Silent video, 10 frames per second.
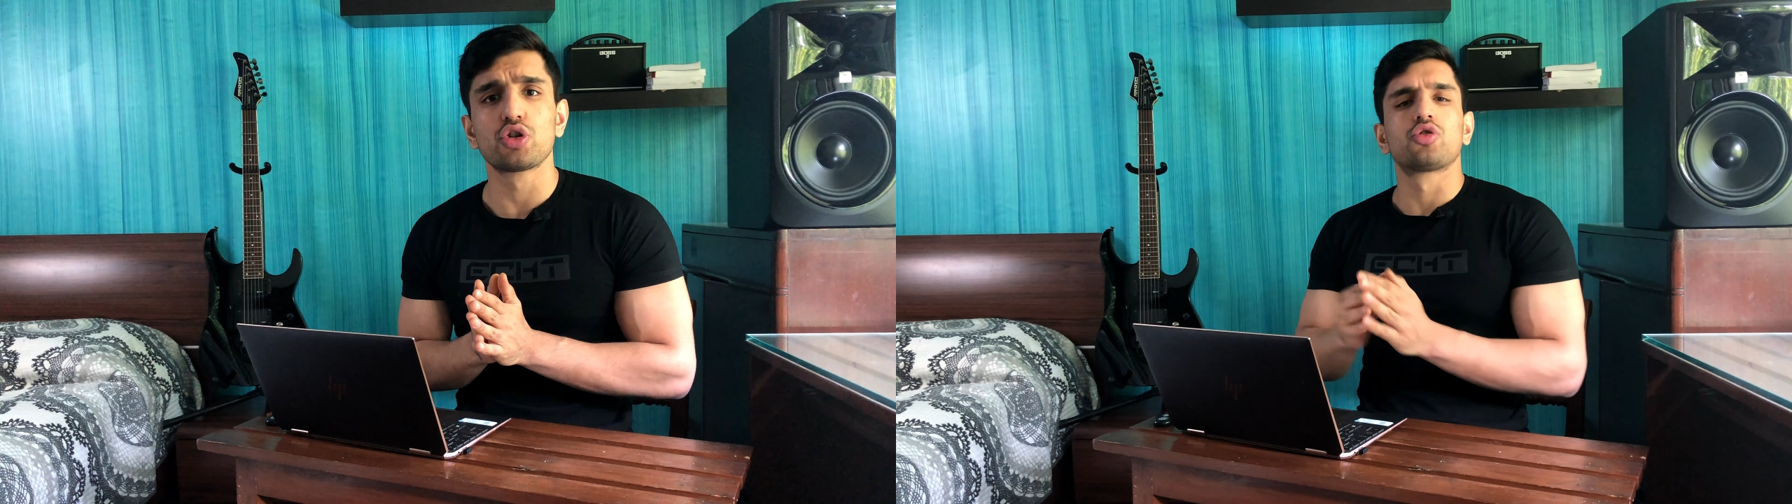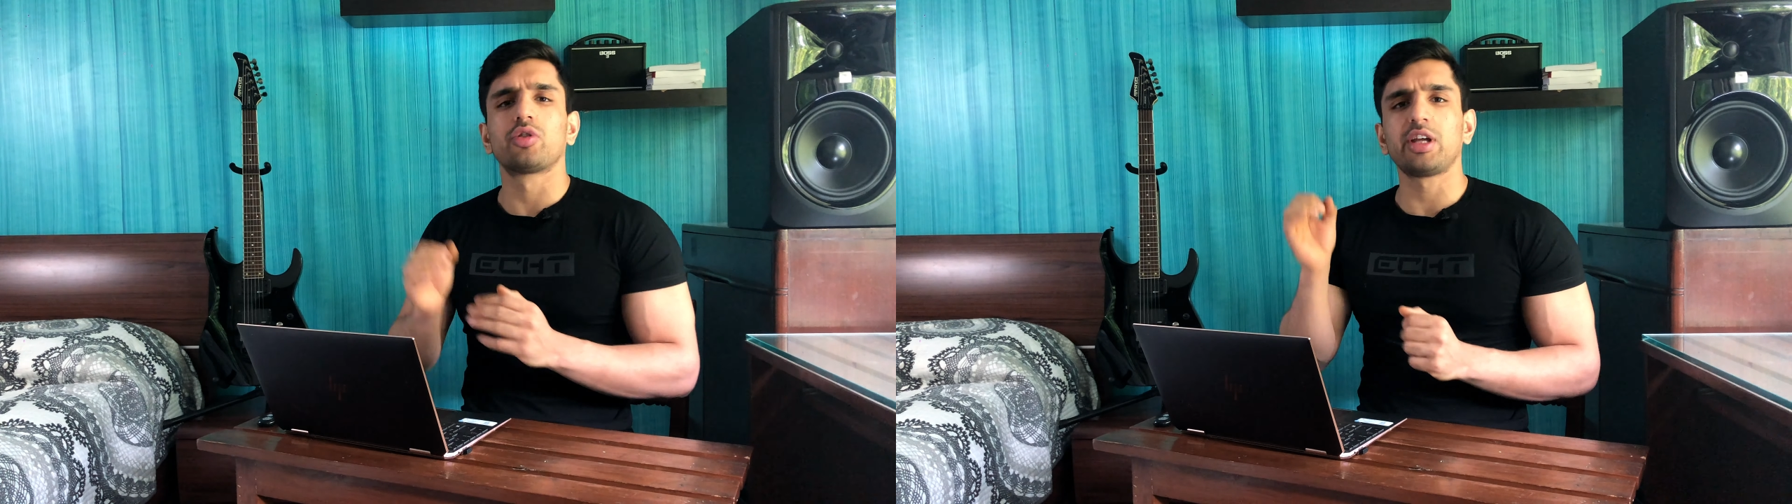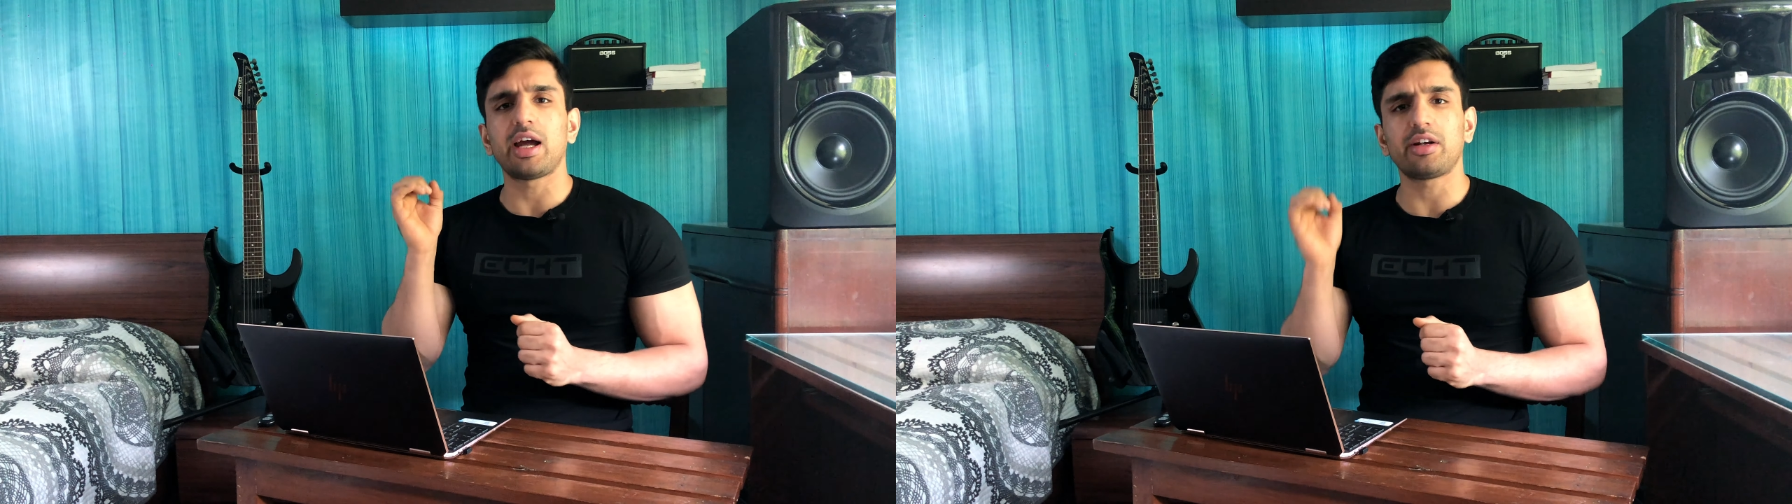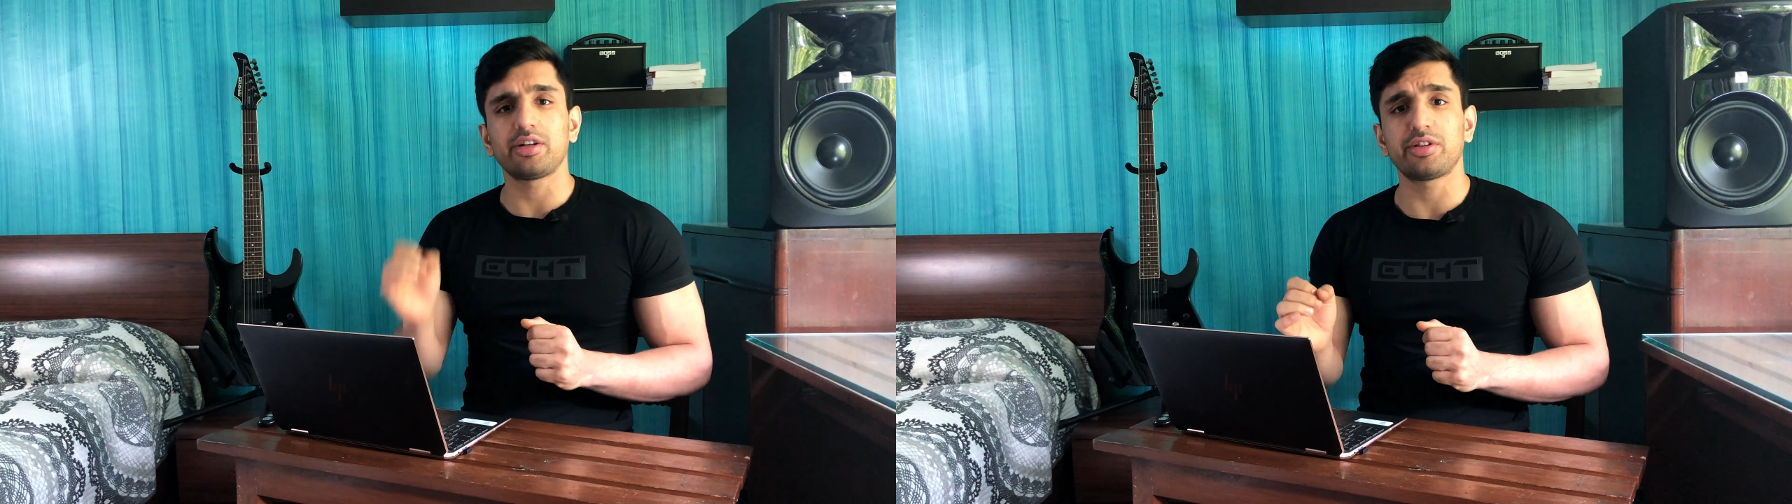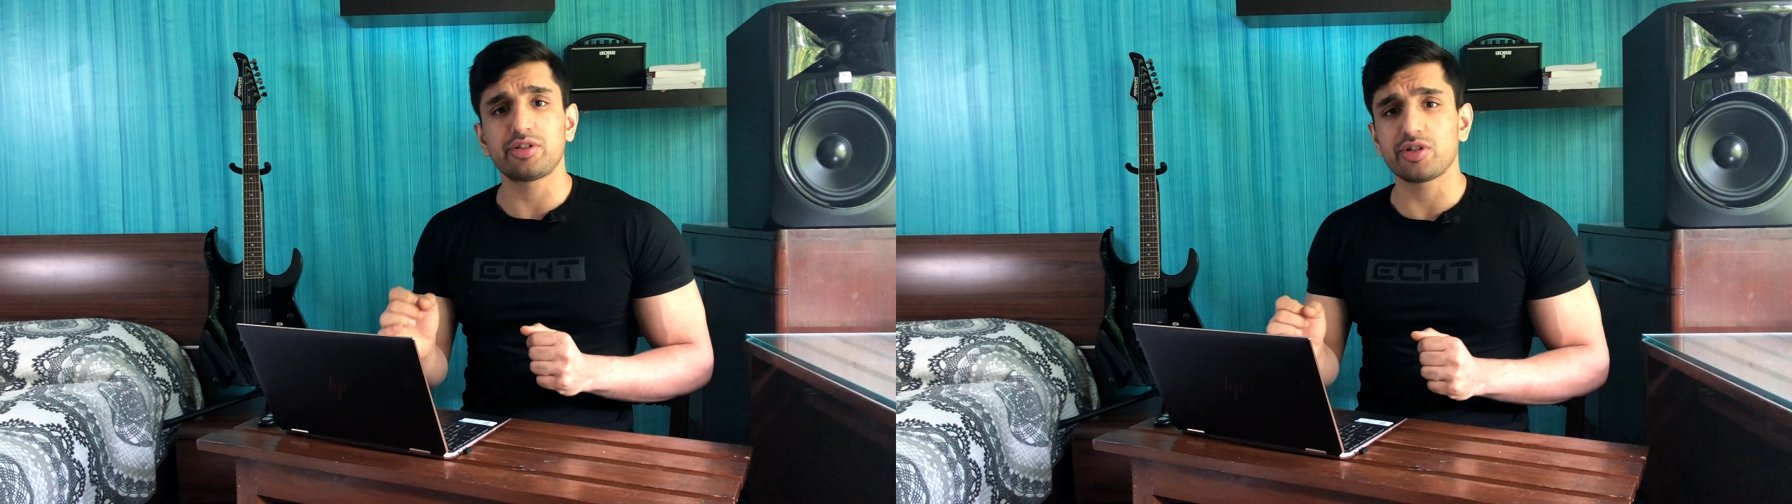So the
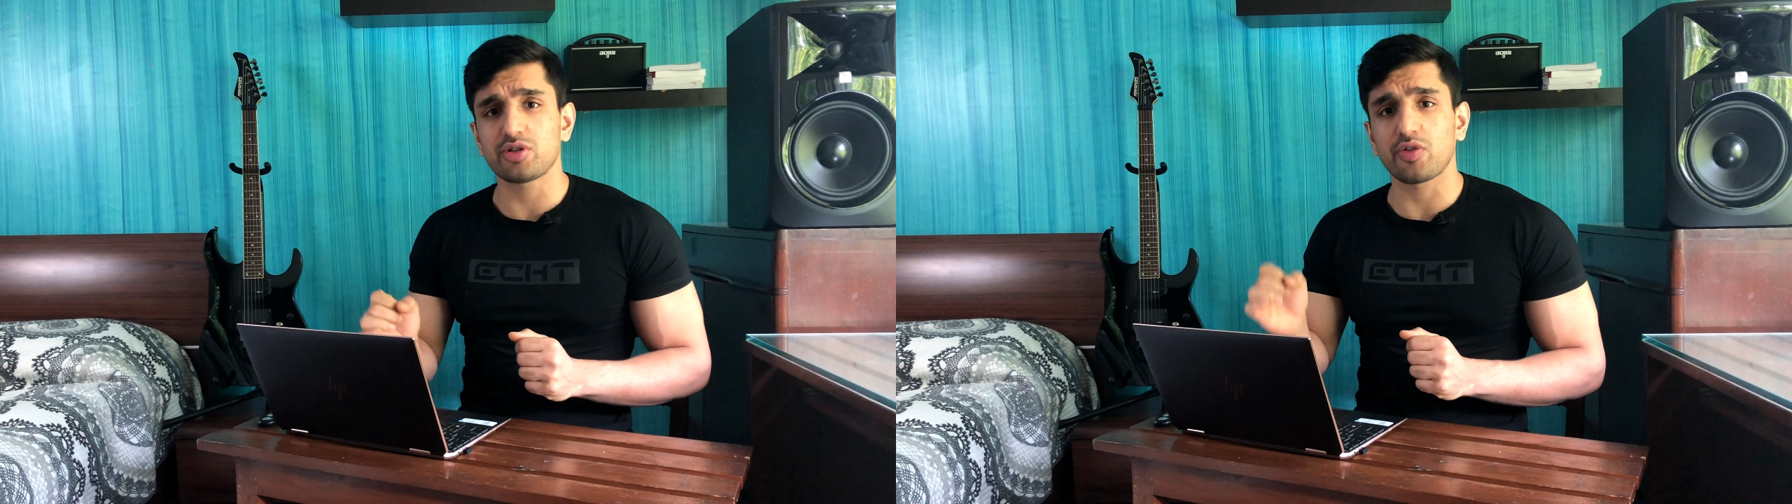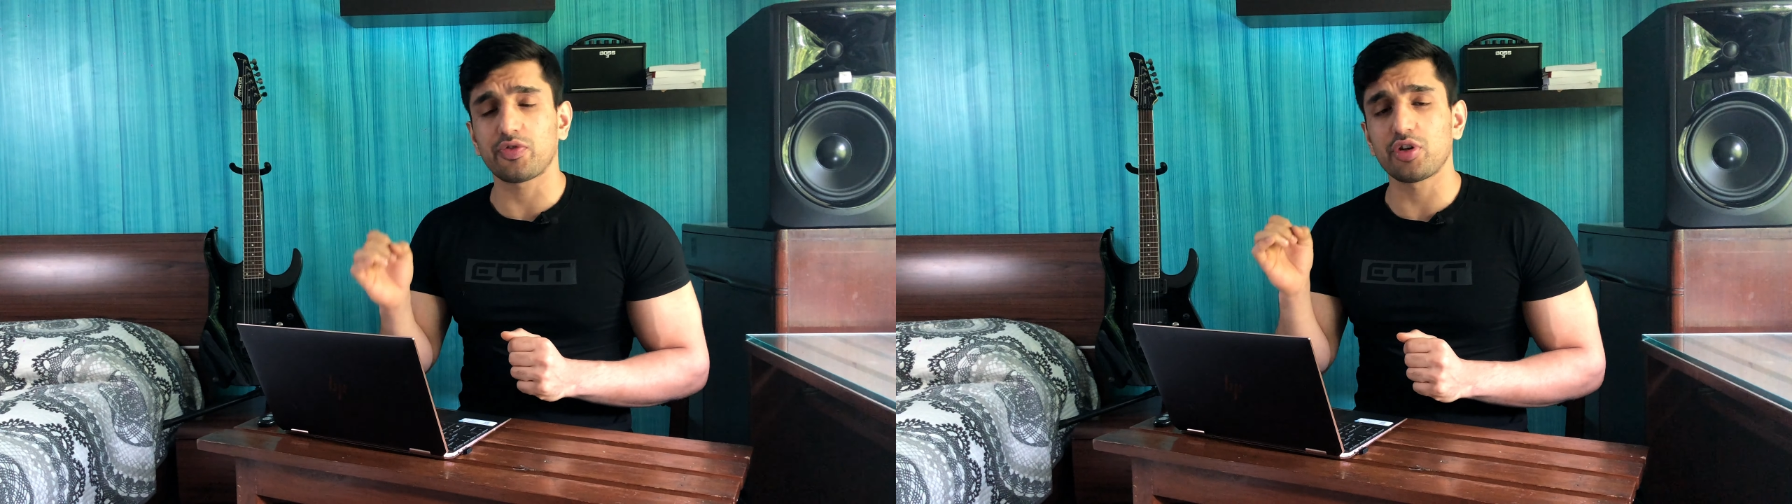antithesis of